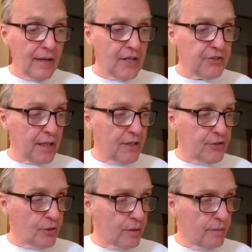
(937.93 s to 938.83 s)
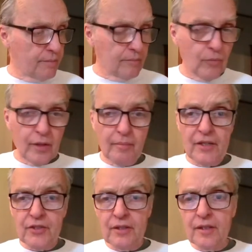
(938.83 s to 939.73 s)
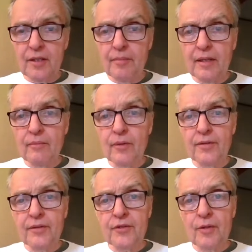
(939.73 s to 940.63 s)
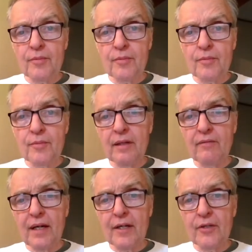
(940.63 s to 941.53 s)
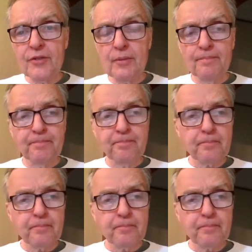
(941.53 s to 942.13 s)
Last thing I sort of want to mention a little bit with, in terms of the green values